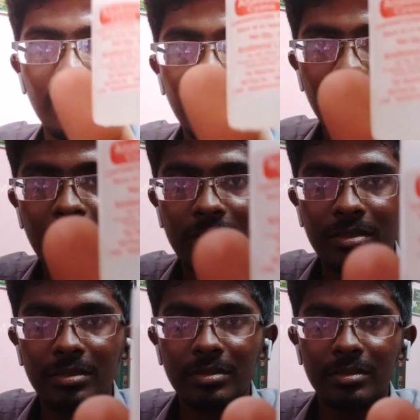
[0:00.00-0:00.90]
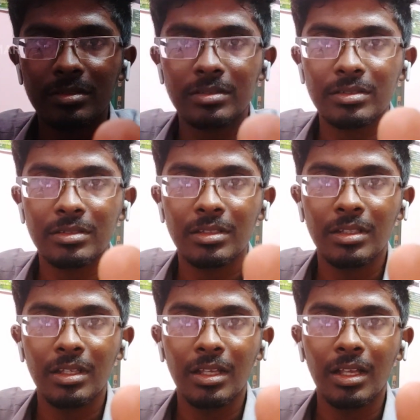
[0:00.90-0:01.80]
This is
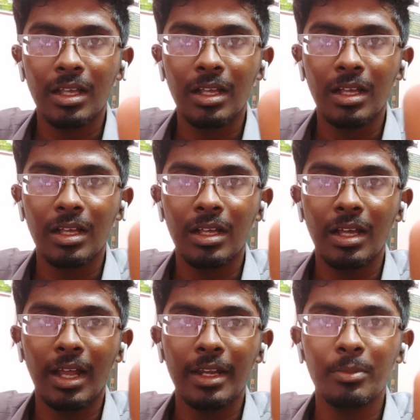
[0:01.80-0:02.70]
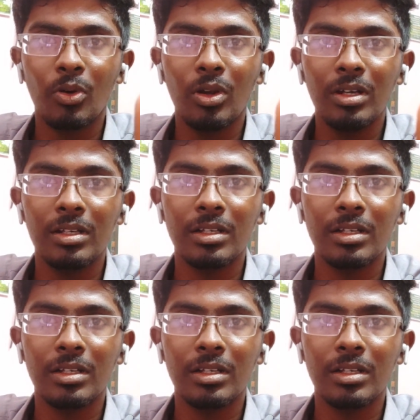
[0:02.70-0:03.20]
Anabond.